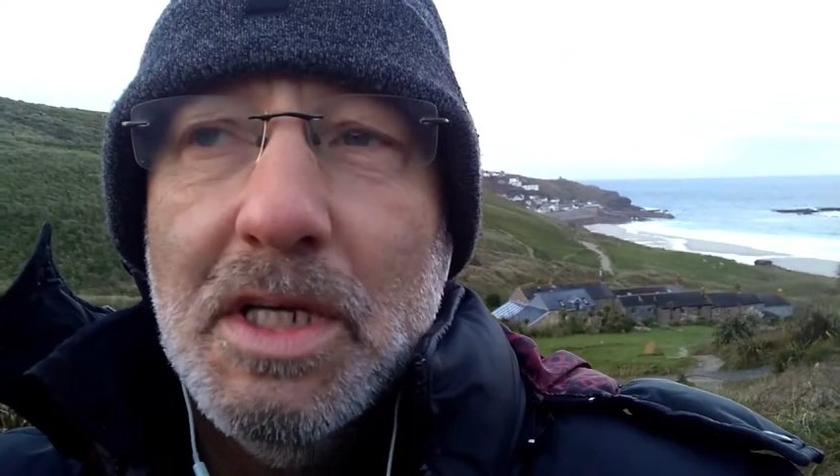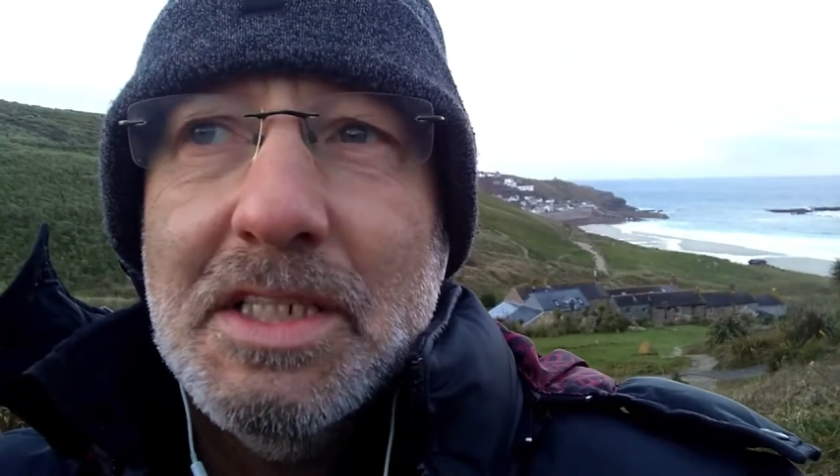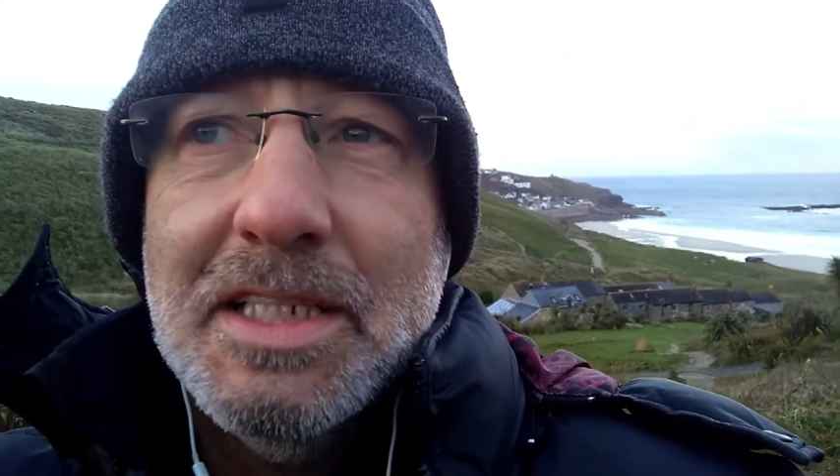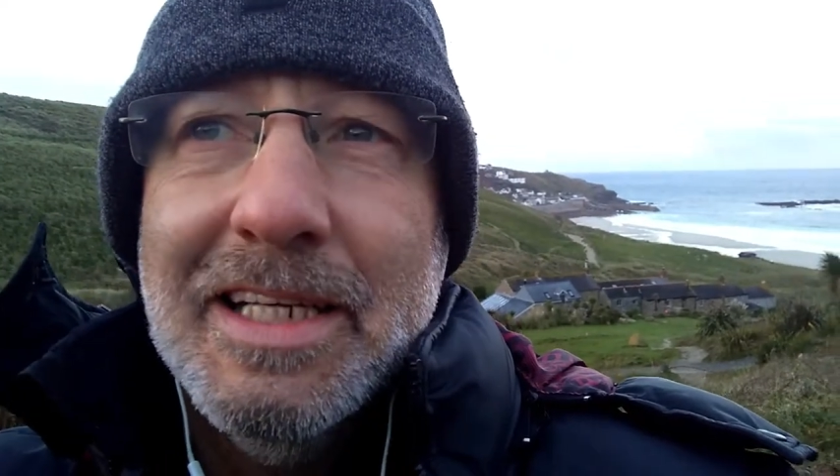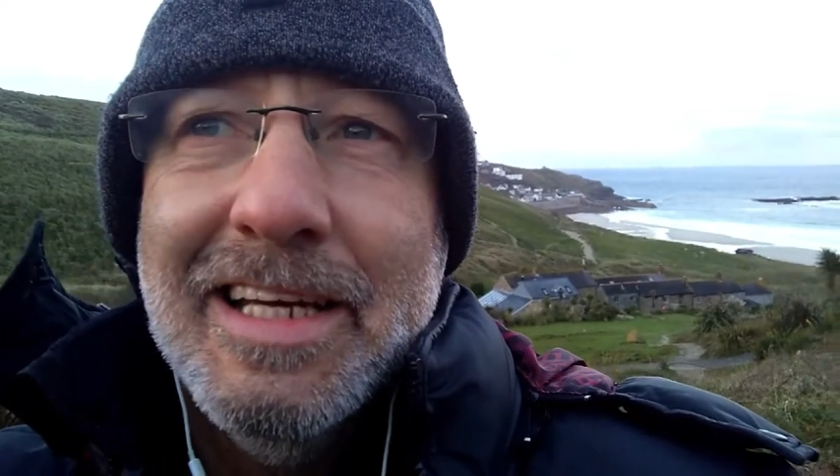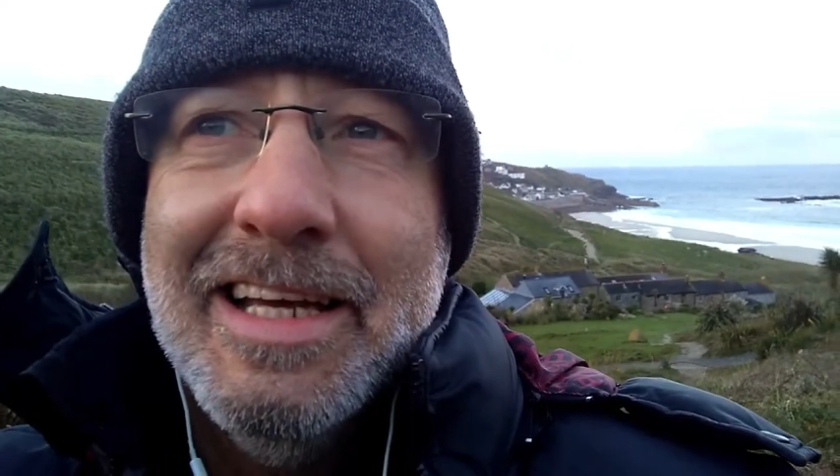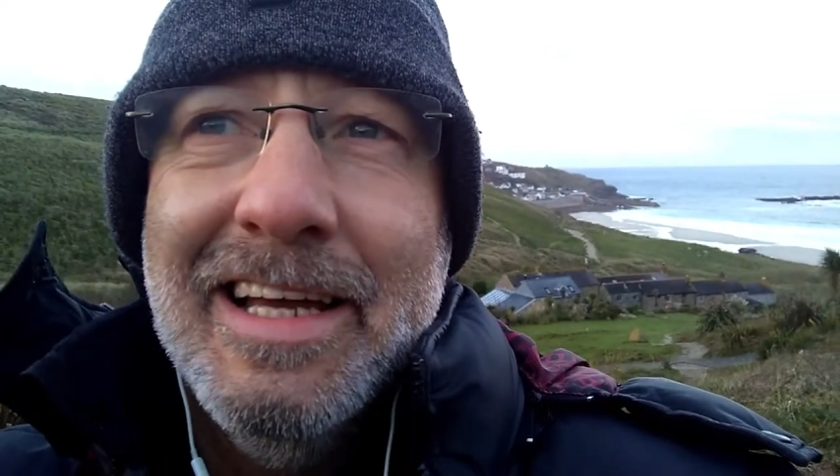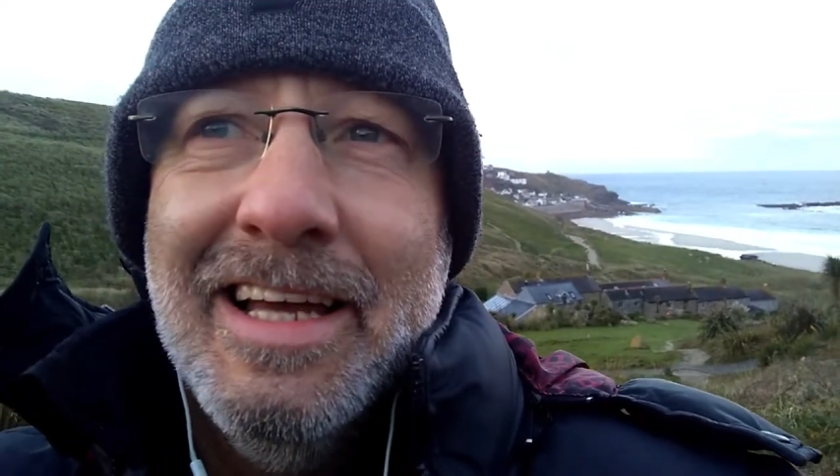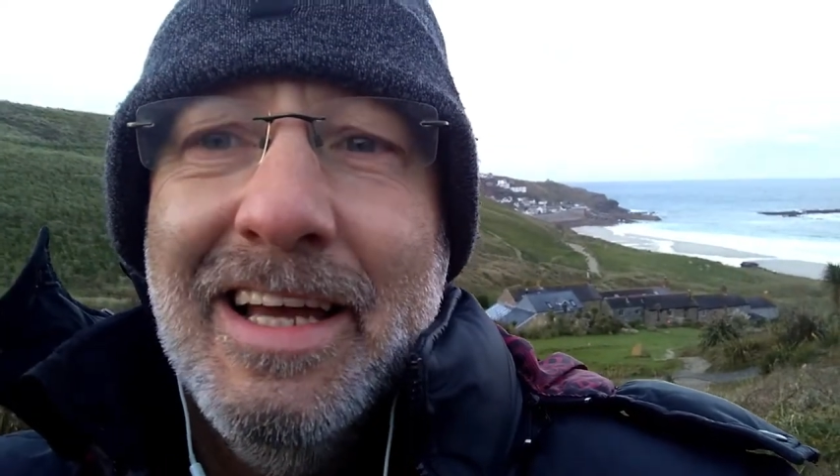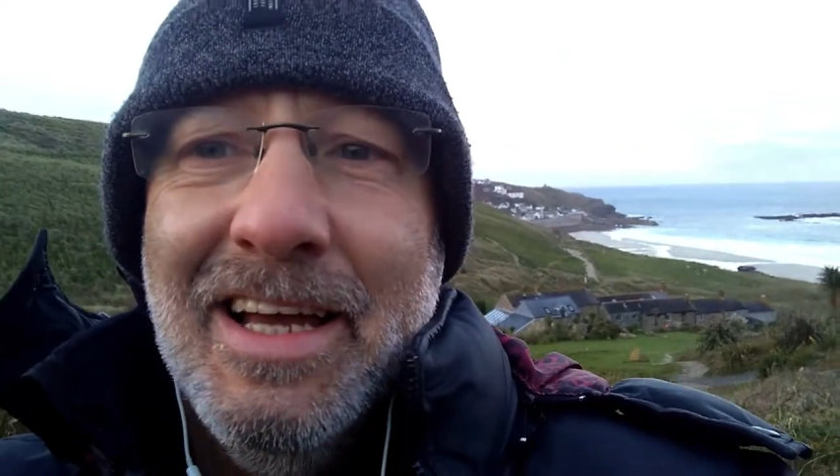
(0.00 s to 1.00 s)
is,
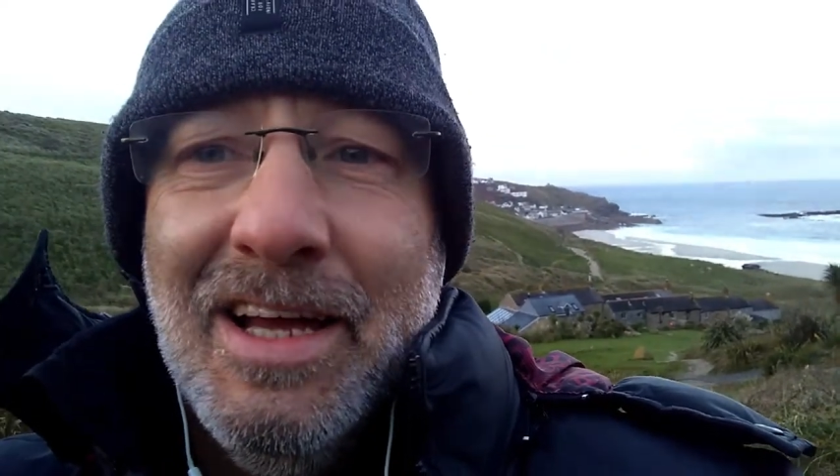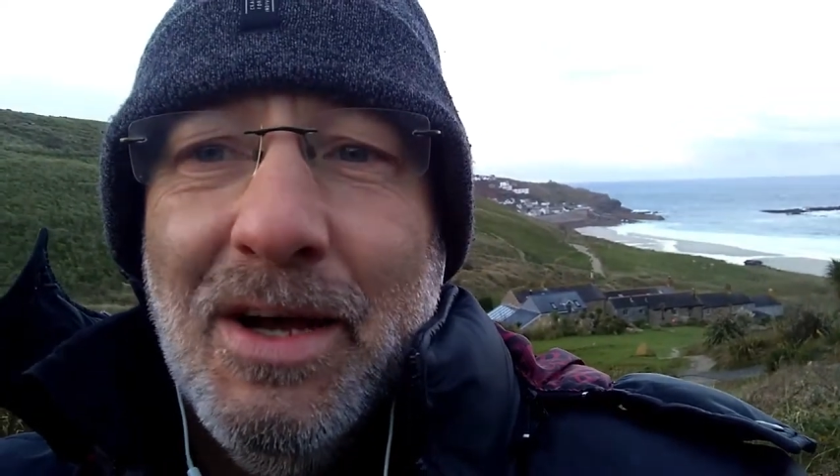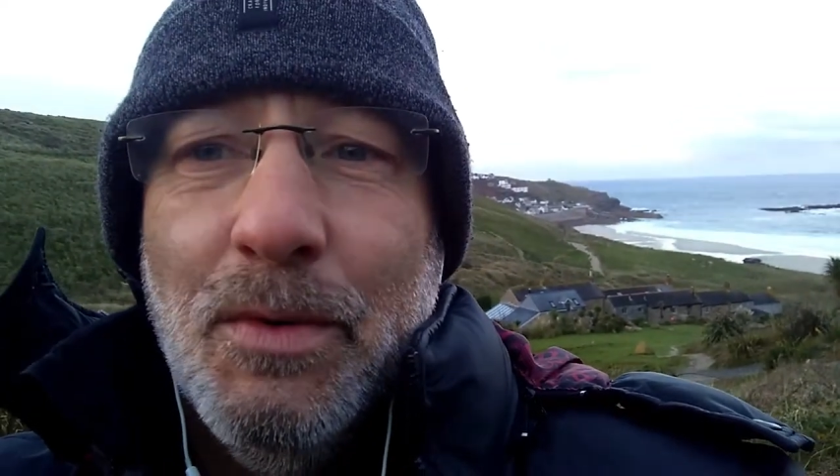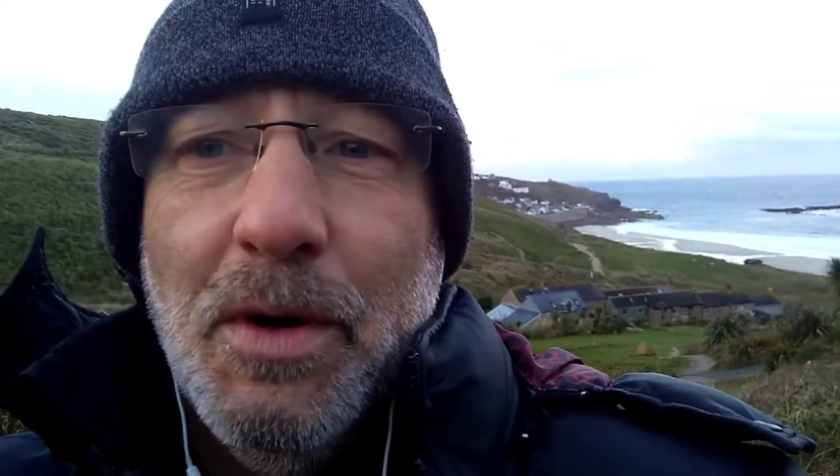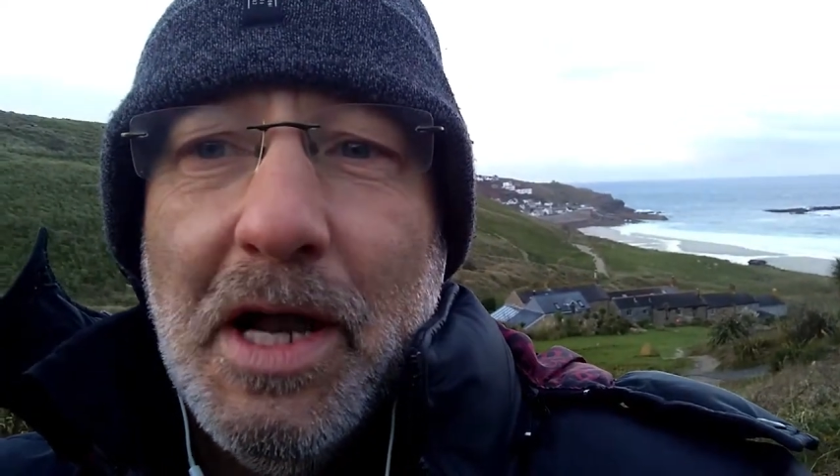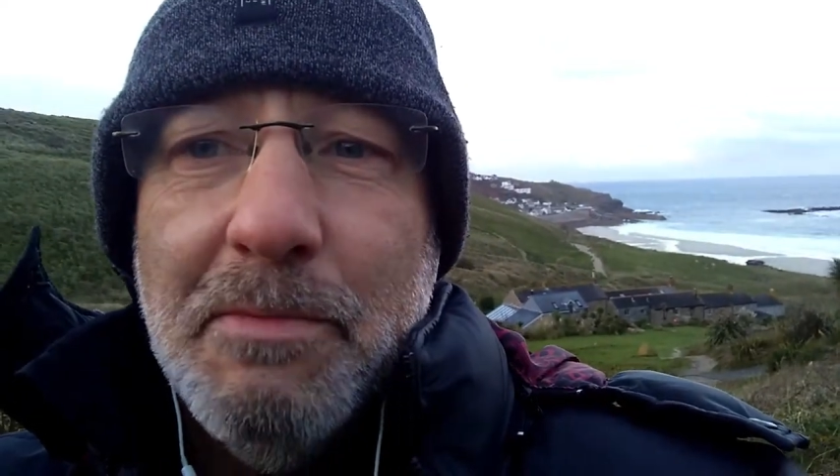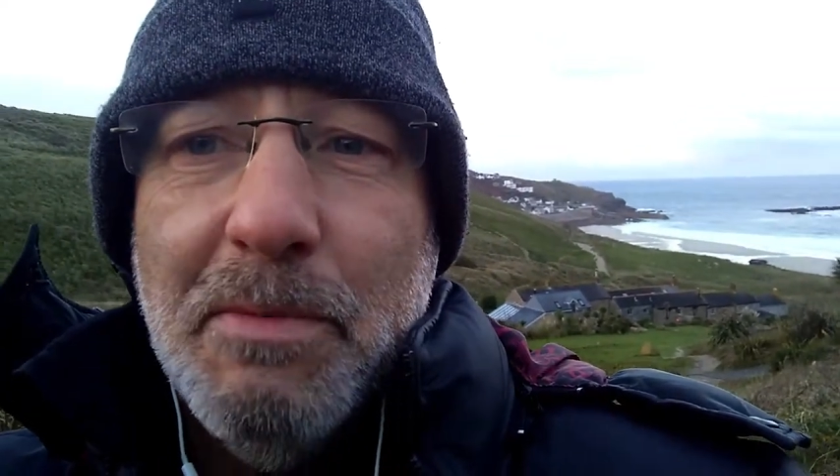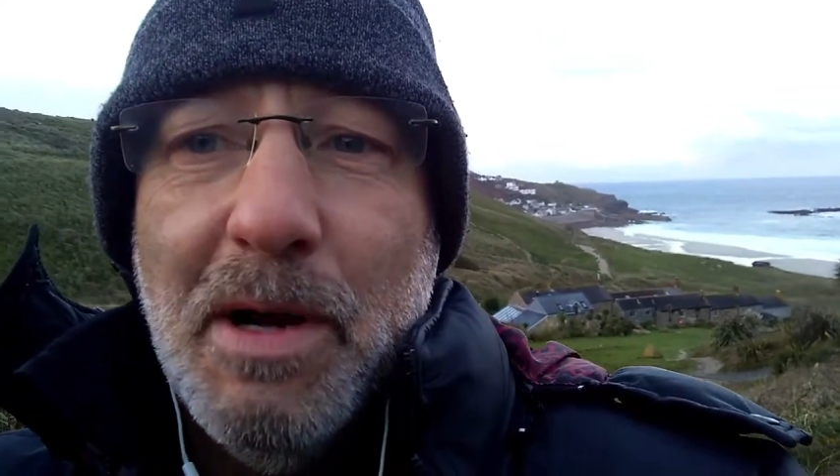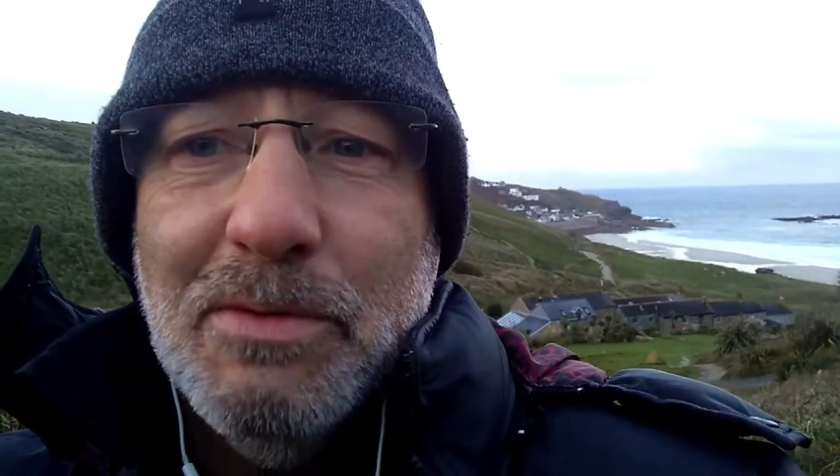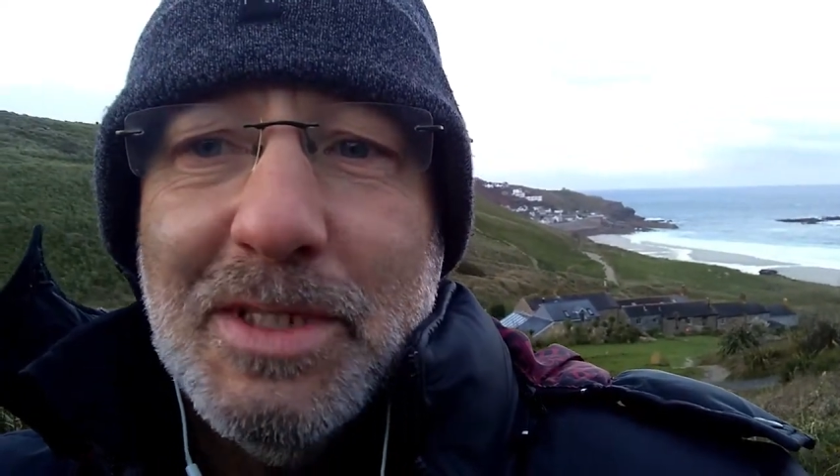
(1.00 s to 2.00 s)
what I'm
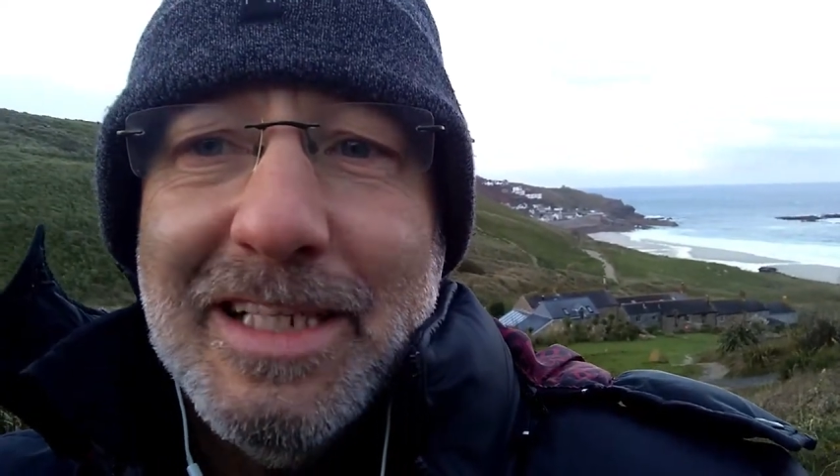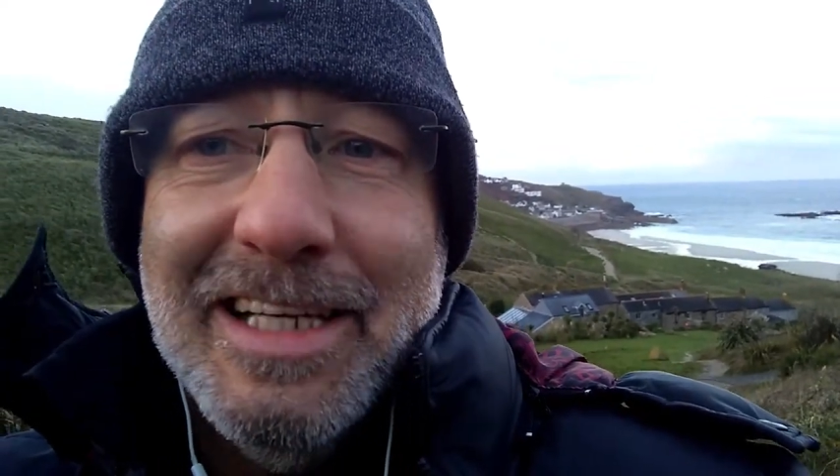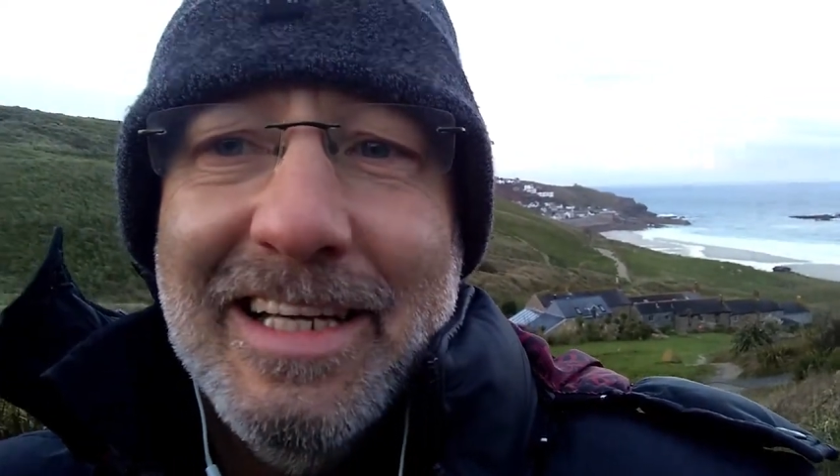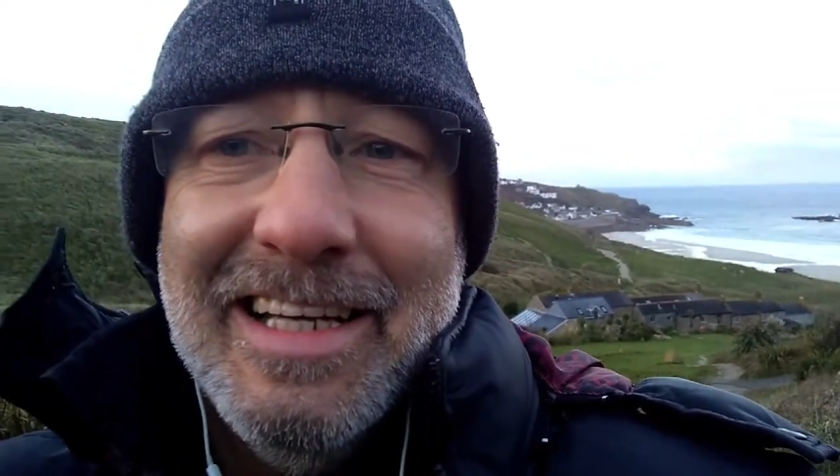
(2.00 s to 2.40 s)
about,